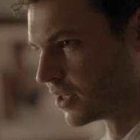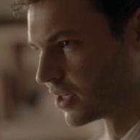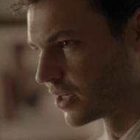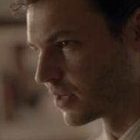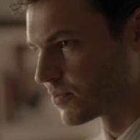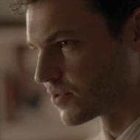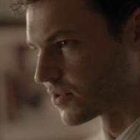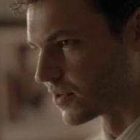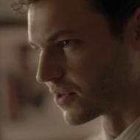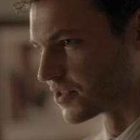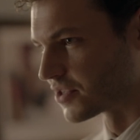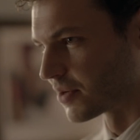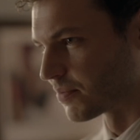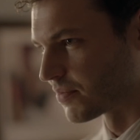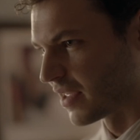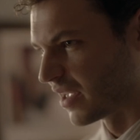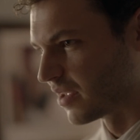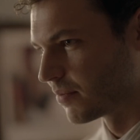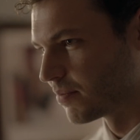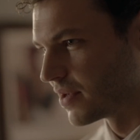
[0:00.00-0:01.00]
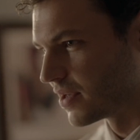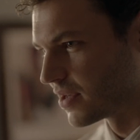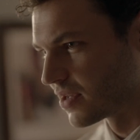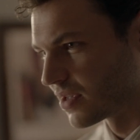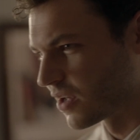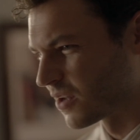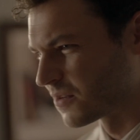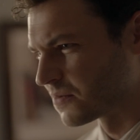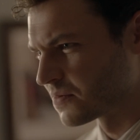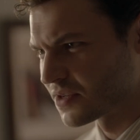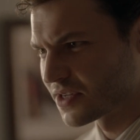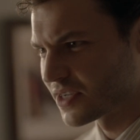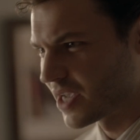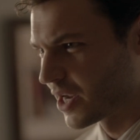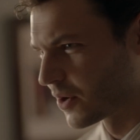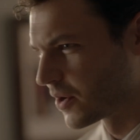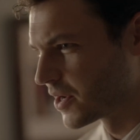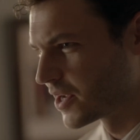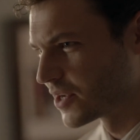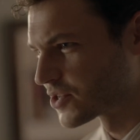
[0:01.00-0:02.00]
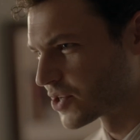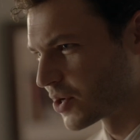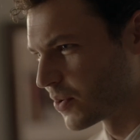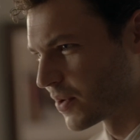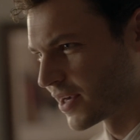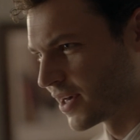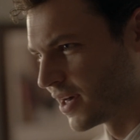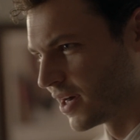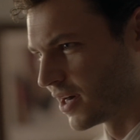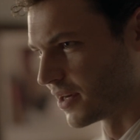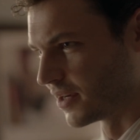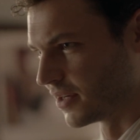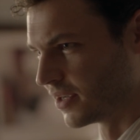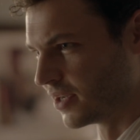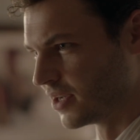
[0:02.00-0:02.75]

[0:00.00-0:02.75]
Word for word: I'm sure something big and scary is going on,